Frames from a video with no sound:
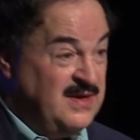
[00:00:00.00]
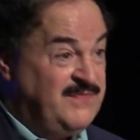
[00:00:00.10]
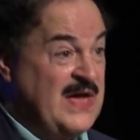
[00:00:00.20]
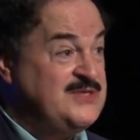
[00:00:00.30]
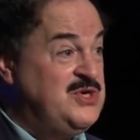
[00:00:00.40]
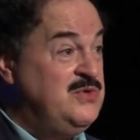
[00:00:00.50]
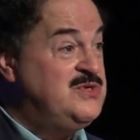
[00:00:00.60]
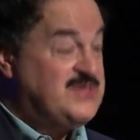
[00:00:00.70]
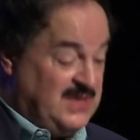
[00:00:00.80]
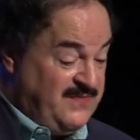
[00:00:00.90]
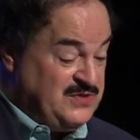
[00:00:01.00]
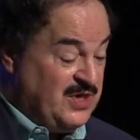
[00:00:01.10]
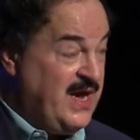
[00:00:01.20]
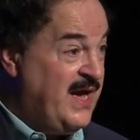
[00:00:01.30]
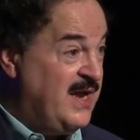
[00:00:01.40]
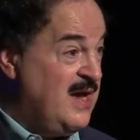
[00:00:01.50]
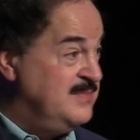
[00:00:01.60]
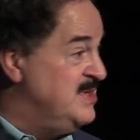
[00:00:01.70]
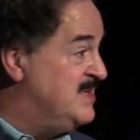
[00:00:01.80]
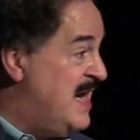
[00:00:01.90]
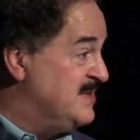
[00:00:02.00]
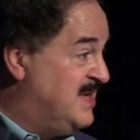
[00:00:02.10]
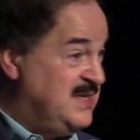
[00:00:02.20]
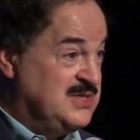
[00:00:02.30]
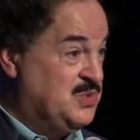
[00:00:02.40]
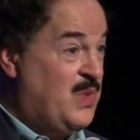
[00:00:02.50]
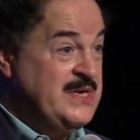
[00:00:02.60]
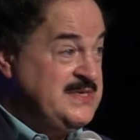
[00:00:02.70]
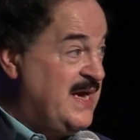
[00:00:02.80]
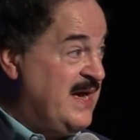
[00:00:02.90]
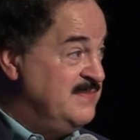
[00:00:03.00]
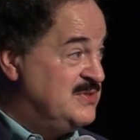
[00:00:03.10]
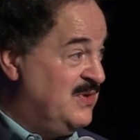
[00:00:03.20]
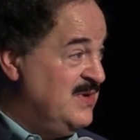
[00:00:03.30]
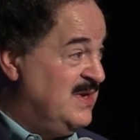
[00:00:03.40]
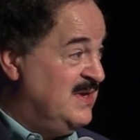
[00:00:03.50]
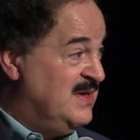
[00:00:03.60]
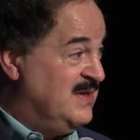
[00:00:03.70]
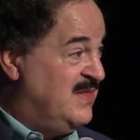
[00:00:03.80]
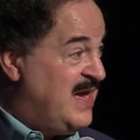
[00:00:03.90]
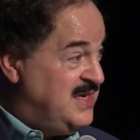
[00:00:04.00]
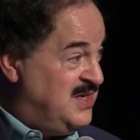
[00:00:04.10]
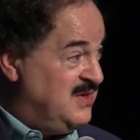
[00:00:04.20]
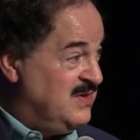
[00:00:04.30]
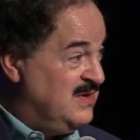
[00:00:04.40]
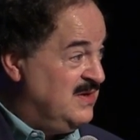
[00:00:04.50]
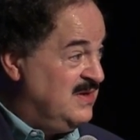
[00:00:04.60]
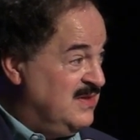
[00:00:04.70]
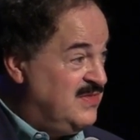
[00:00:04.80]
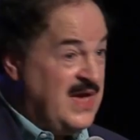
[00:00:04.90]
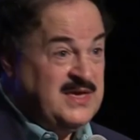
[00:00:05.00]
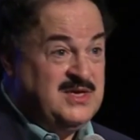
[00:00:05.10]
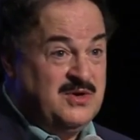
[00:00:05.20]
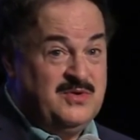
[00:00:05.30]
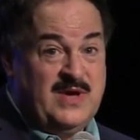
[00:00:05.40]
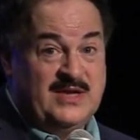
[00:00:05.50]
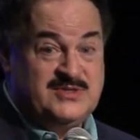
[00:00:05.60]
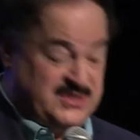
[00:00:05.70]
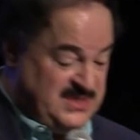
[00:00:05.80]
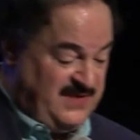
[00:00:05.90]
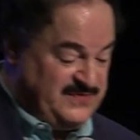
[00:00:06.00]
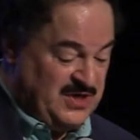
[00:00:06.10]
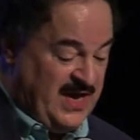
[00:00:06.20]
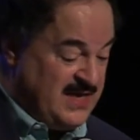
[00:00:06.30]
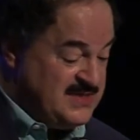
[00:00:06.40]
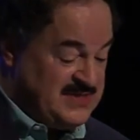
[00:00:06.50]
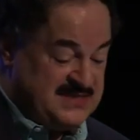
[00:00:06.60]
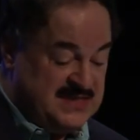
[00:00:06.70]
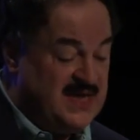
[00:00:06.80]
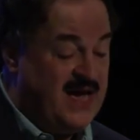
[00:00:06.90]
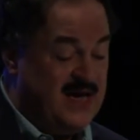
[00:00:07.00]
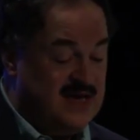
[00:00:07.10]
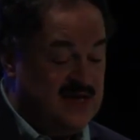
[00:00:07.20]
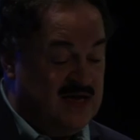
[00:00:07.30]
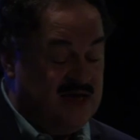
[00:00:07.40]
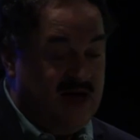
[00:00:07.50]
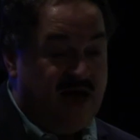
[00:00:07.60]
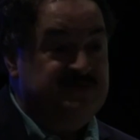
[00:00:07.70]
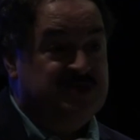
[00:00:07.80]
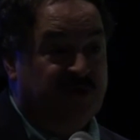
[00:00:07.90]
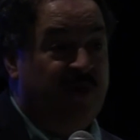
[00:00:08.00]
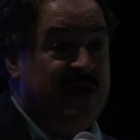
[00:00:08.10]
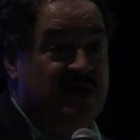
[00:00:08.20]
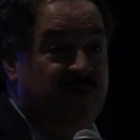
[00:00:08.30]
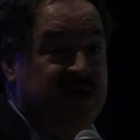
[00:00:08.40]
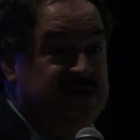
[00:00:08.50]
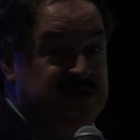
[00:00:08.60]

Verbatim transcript: If that's you, just lift your hand. I'm just asking this one time. So thank you. Thank you. Who else? Just lift your hand and say, Today, I'm surrendering